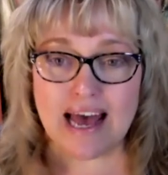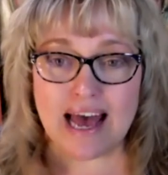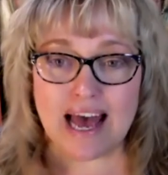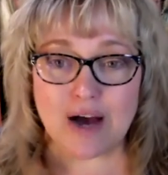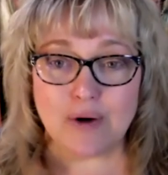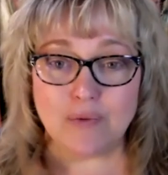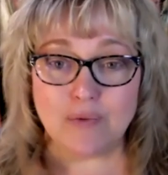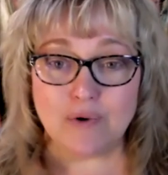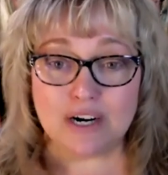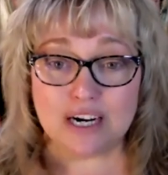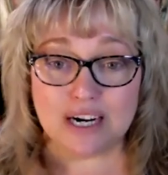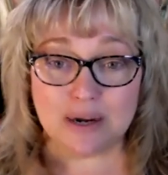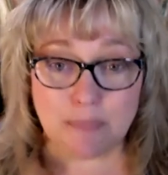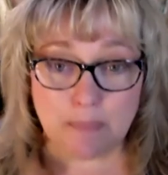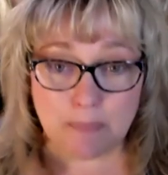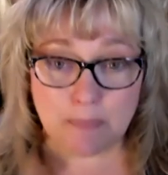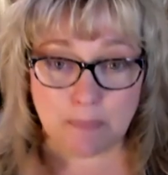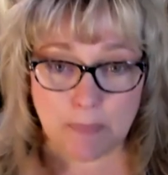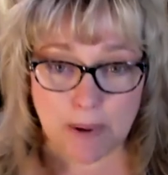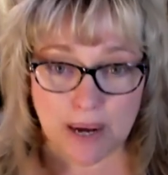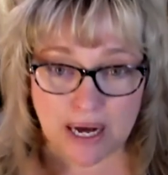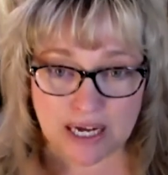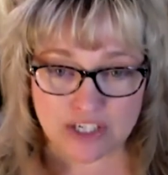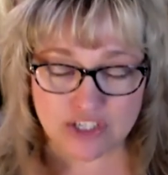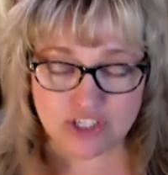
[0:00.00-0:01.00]
And we're going
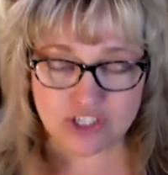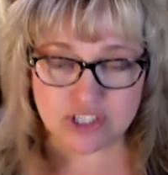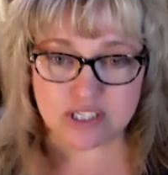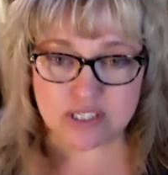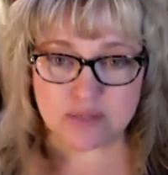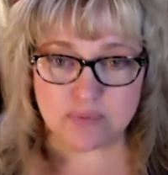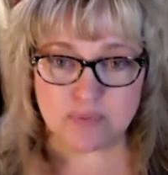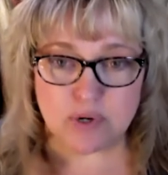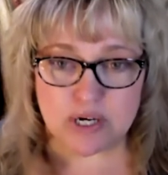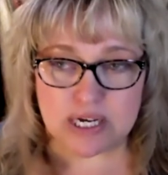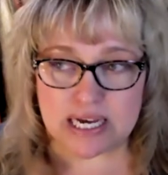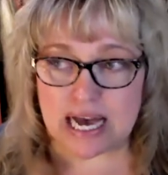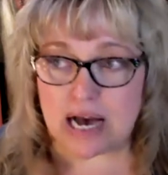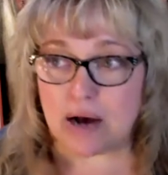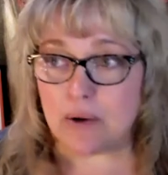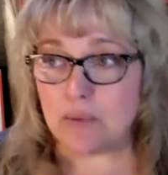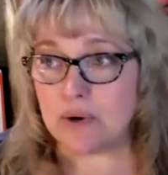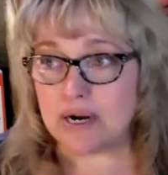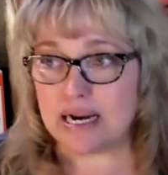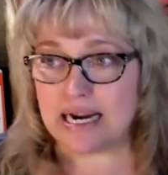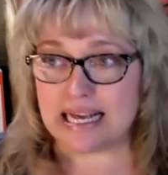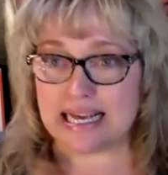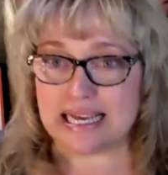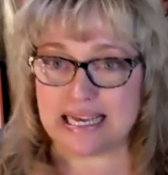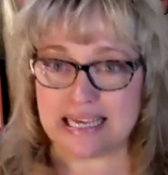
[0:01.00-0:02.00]
to punch this book out. We're
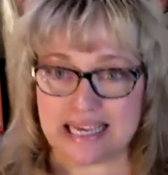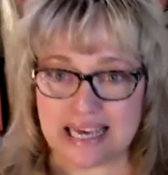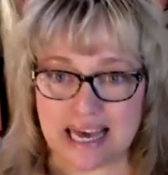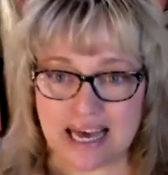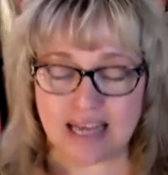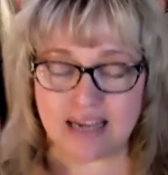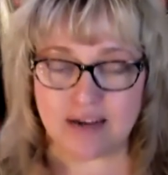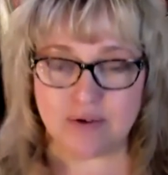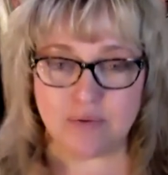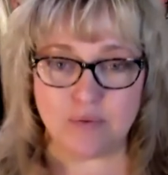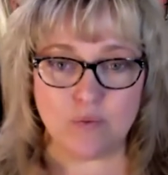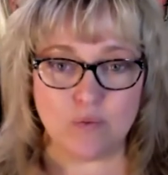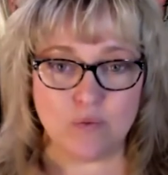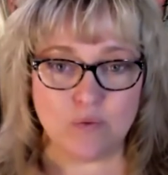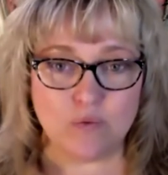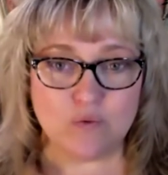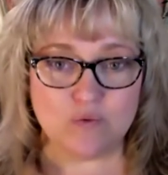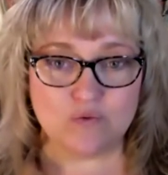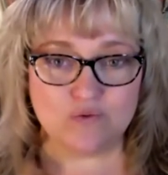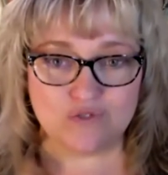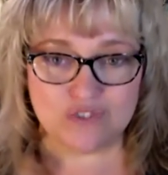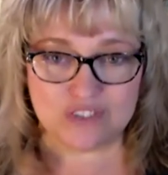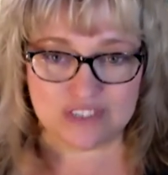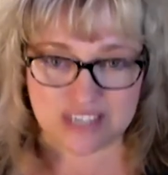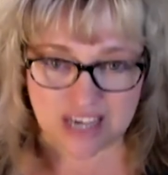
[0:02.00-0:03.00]
going to get
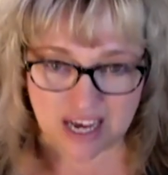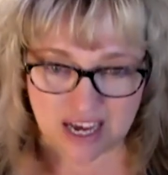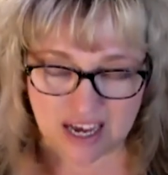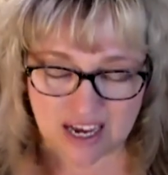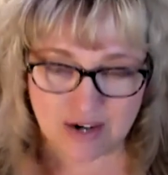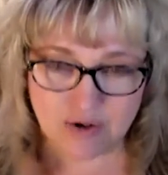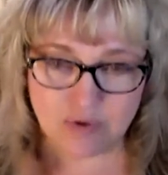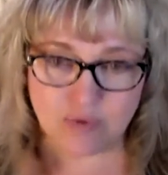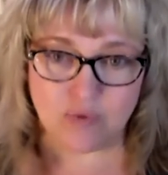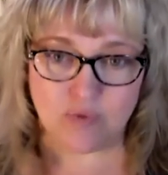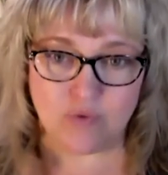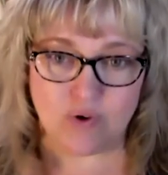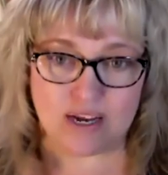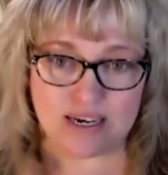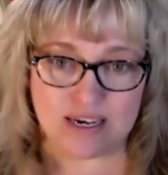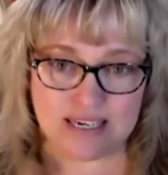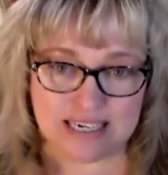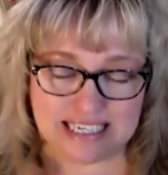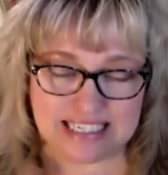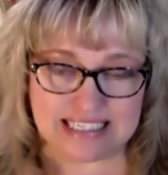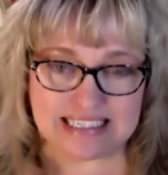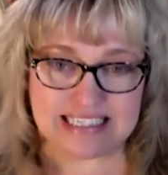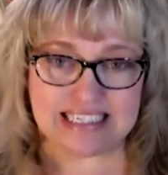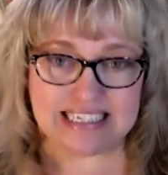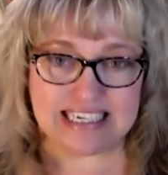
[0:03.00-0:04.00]
done what
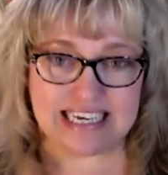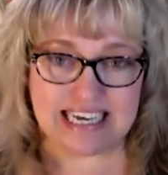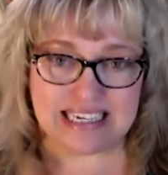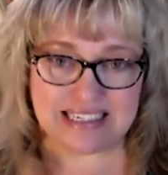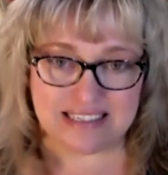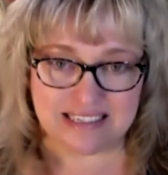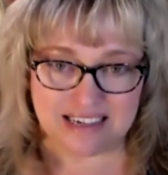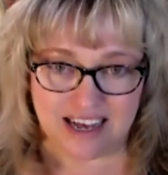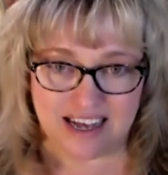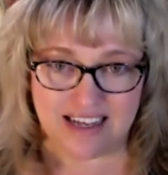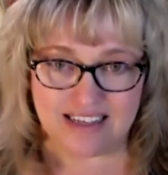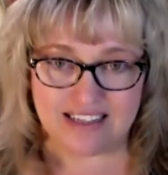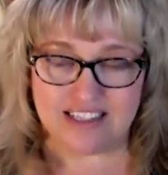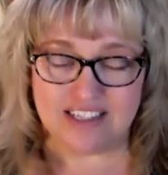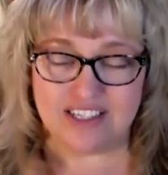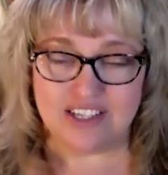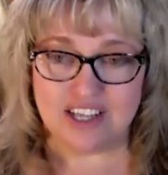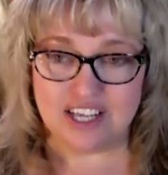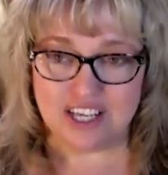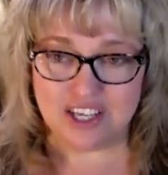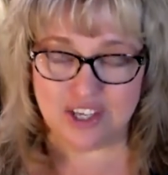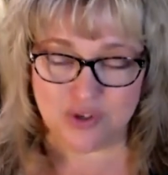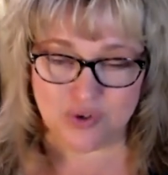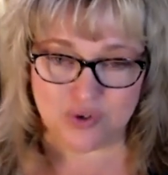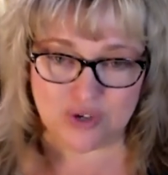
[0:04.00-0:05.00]
needs to get done so
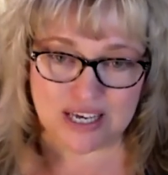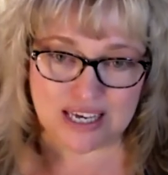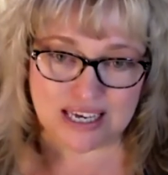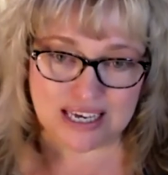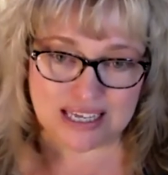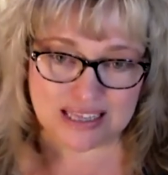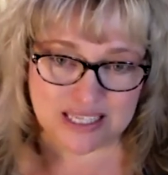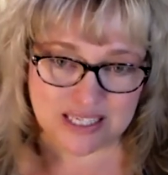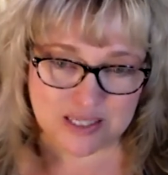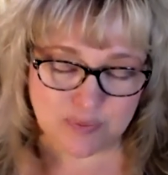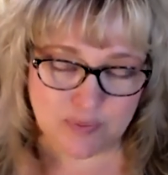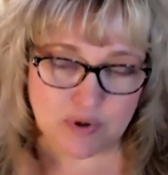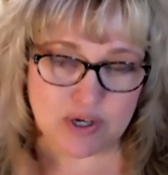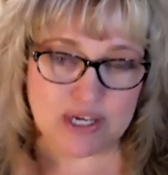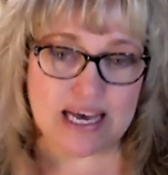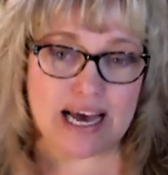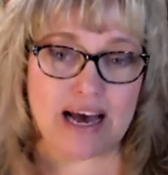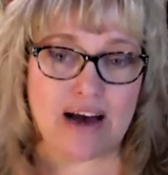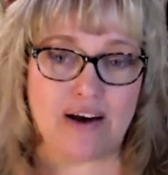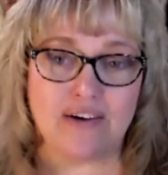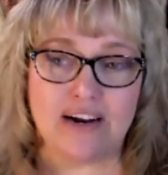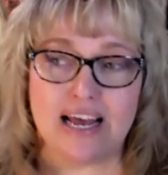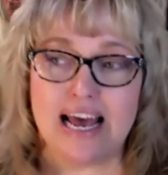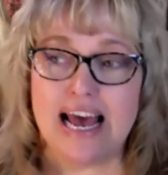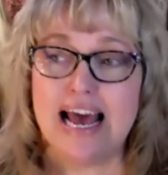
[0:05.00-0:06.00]
that you can get this book
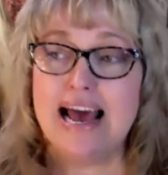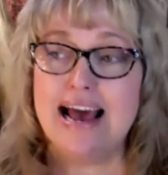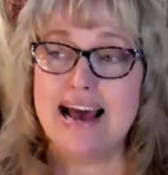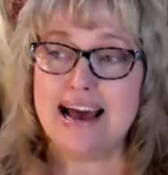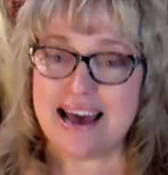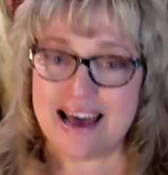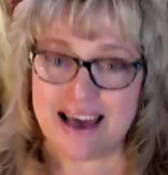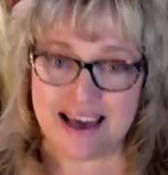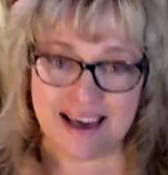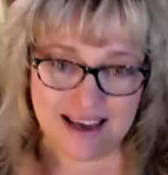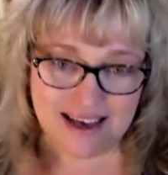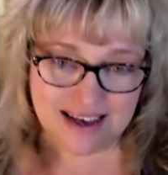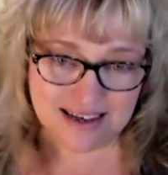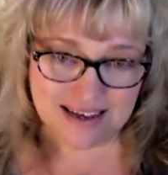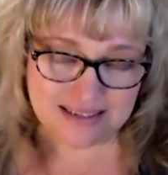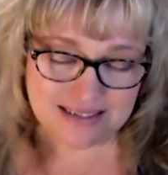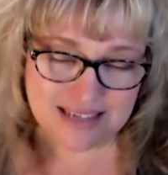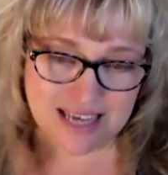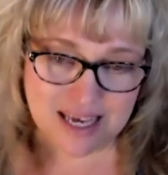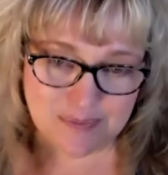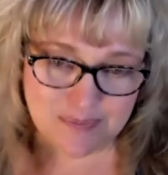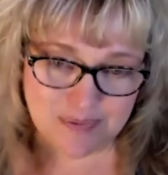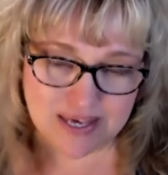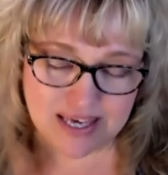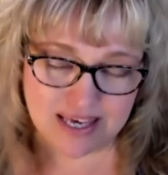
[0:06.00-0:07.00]
out
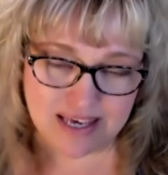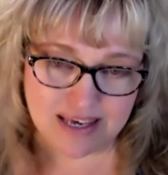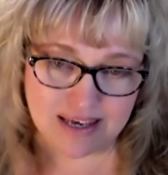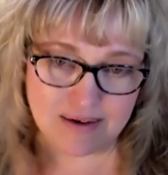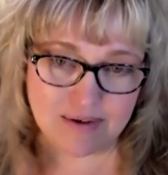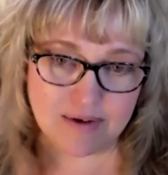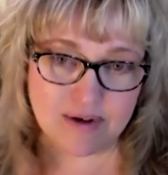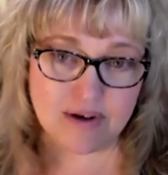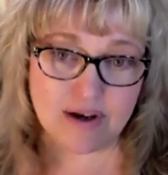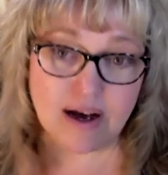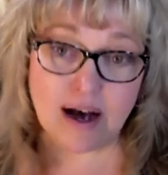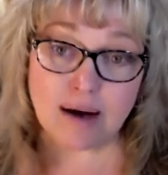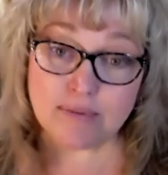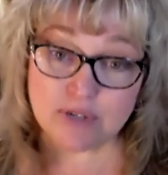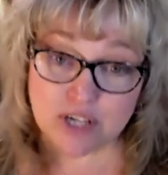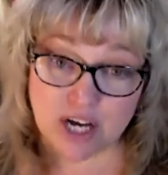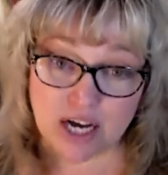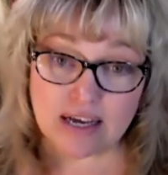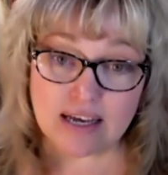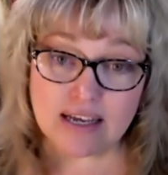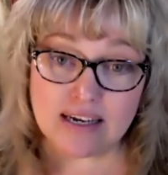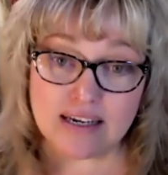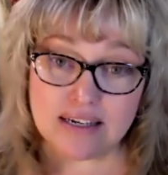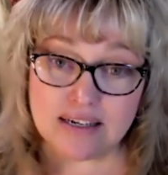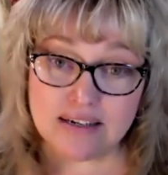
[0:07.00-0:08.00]
ASAP. I'm
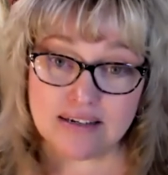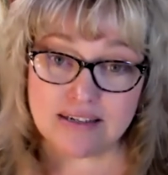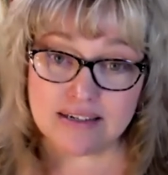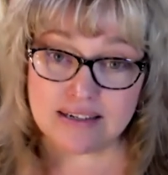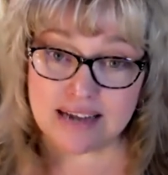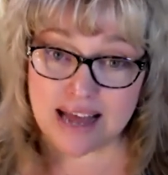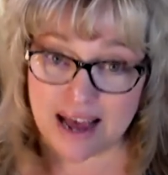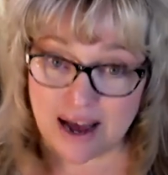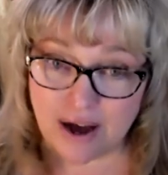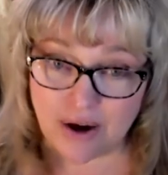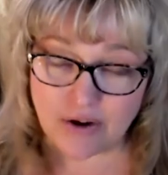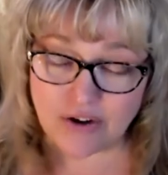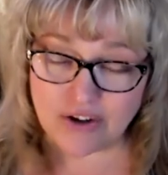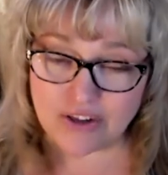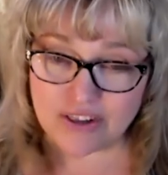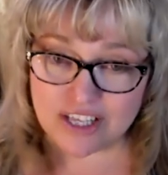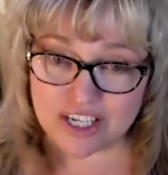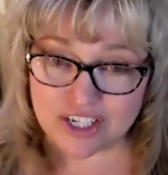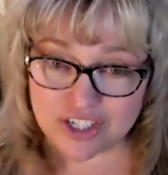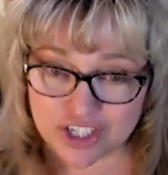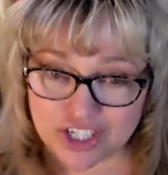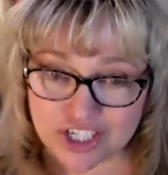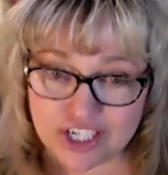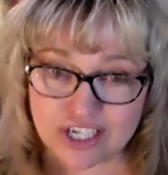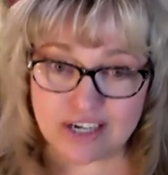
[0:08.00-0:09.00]
talking now,
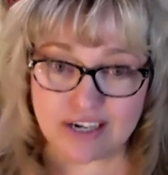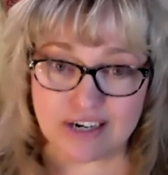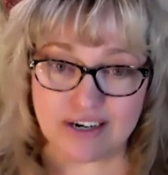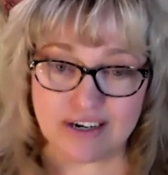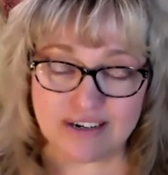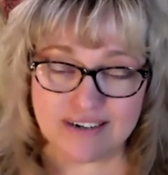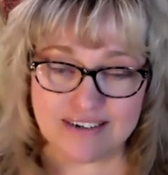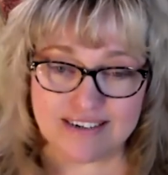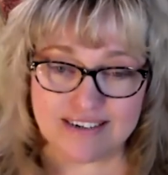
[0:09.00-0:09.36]
this year.